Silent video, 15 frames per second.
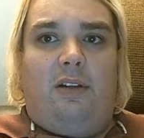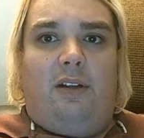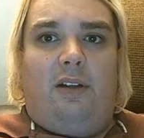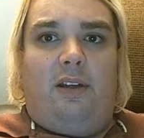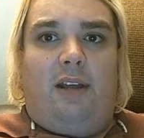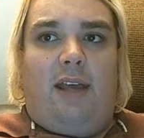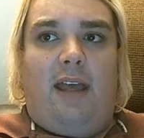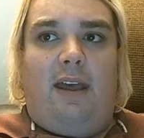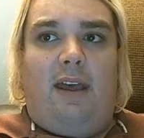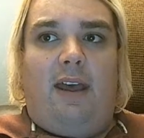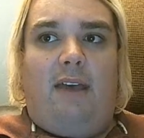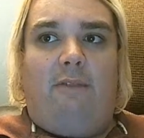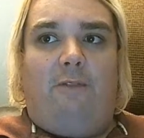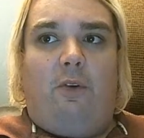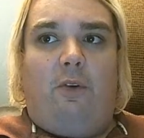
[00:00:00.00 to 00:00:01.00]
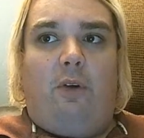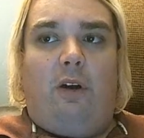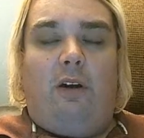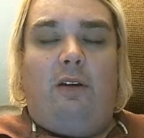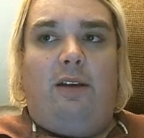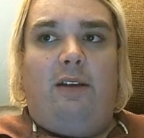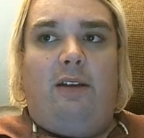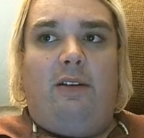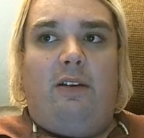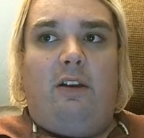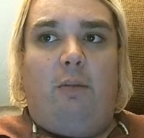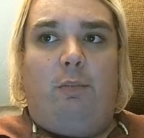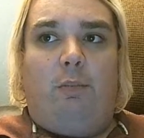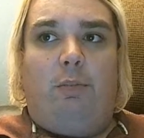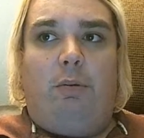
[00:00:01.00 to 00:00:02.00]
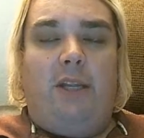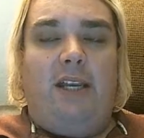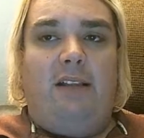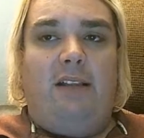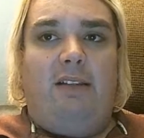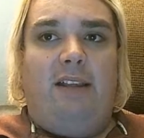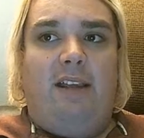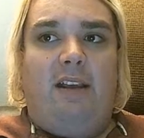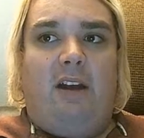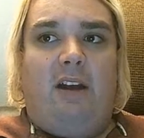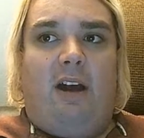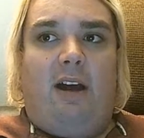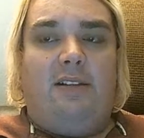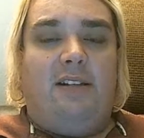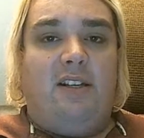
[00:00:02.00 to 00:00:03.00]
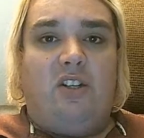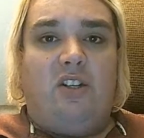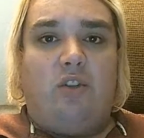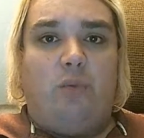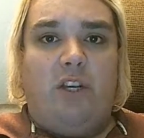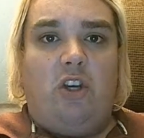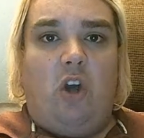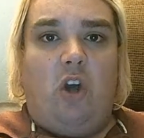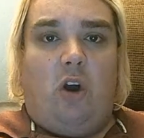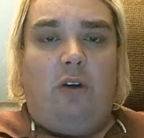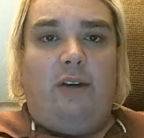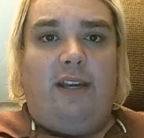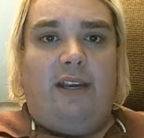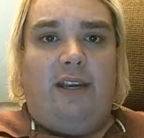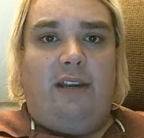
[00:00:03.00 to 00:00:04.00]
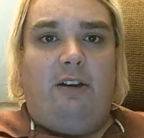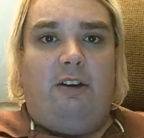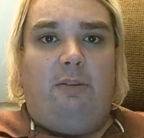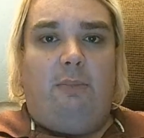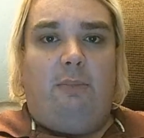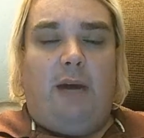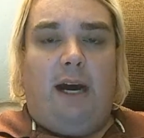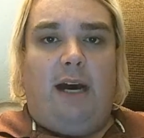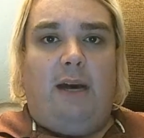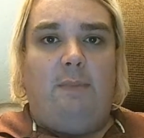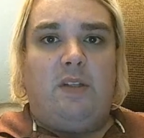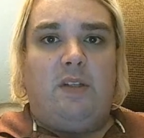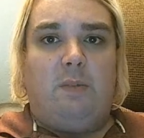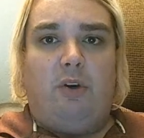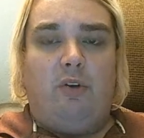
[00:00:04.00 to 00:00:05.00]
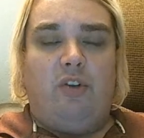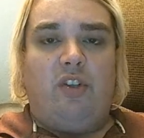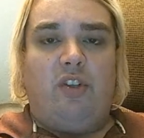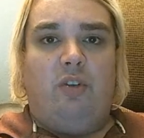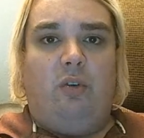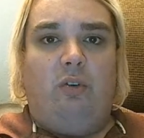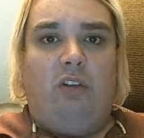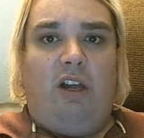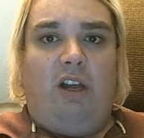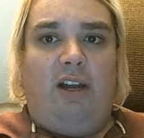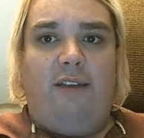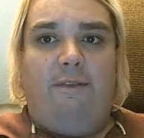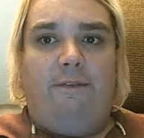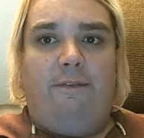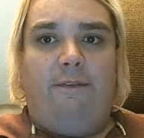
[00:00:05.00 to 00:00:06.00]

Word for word: and, and for completely uh, disregarding Mob's personal life